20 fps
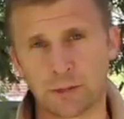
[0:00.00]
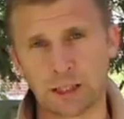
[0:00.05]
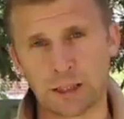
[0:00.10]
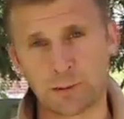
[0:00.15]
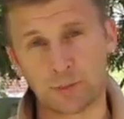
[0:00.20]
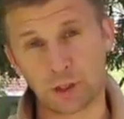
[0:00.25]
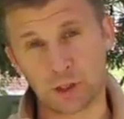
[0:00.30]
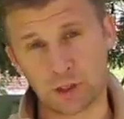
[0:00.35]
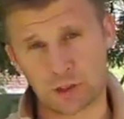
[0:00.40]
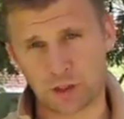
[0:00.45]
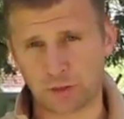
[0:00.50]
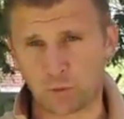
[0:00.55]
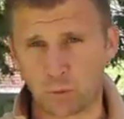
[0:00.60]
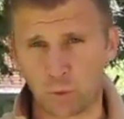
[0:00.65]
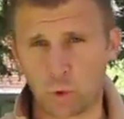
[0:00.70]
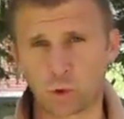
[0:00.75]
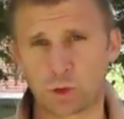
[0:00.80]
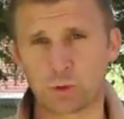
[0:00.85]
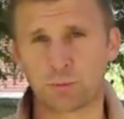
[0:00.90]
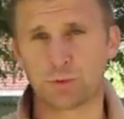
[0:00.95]
me because I've
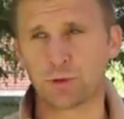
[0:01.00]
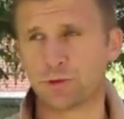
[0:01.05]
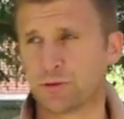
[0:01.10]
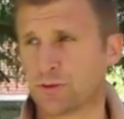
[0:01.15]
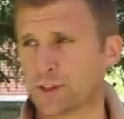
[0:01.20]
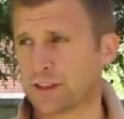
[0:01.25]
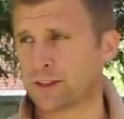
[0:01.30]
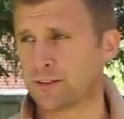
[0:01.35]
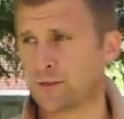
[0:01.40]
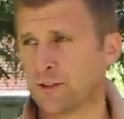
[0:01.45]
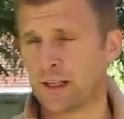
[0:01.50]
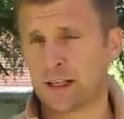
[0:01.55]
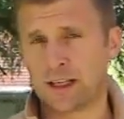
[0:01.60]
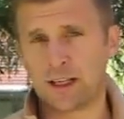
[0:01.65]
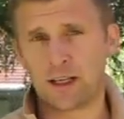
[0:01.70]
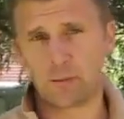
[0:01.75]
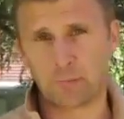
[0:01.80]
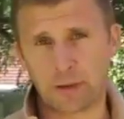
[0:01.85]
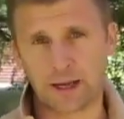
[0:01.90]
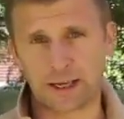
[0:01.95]
waterproofed it,
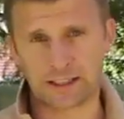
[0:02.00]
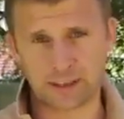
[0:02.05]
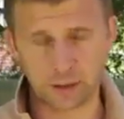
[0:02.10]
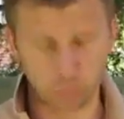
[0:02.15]
packed